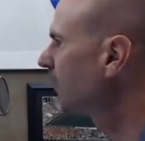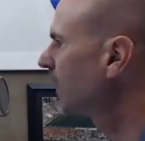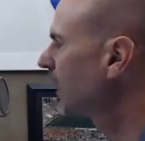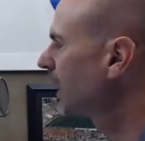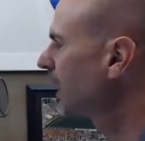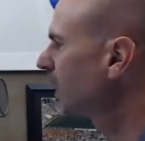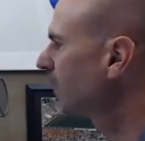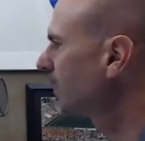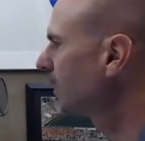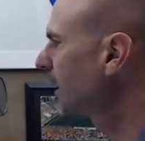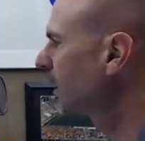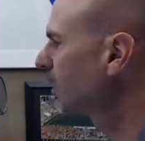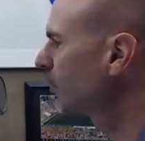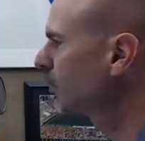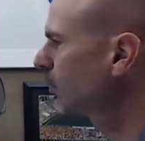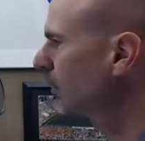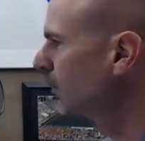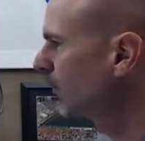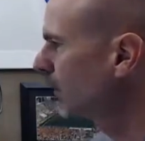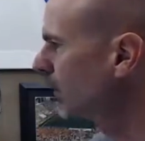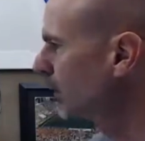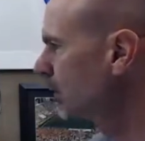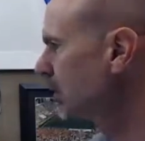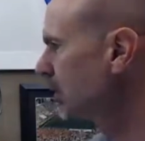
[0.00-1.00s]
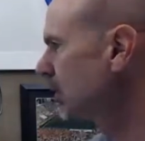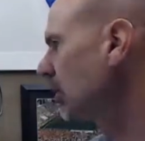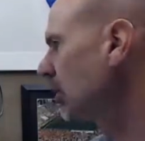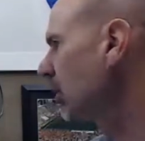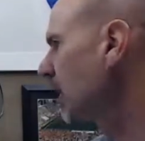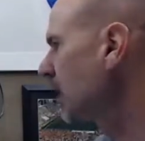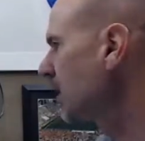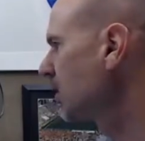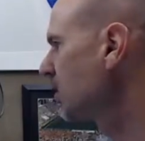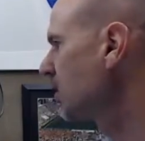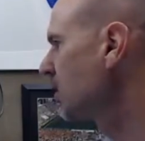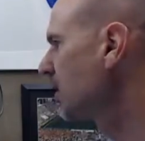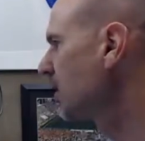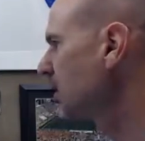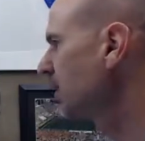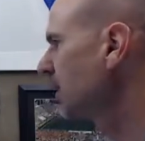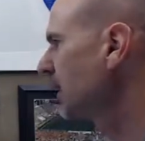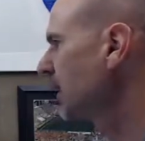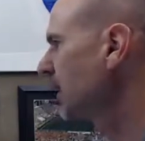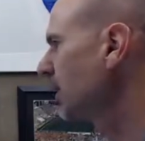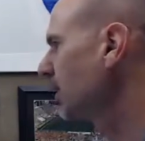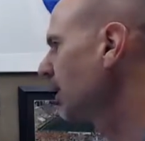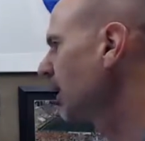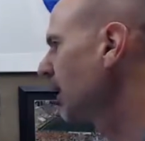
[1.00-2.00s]
and I kind of reversed directions
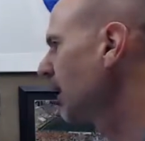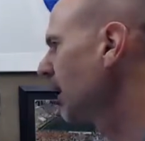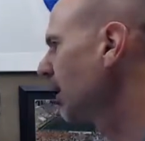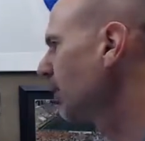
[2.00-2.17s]
like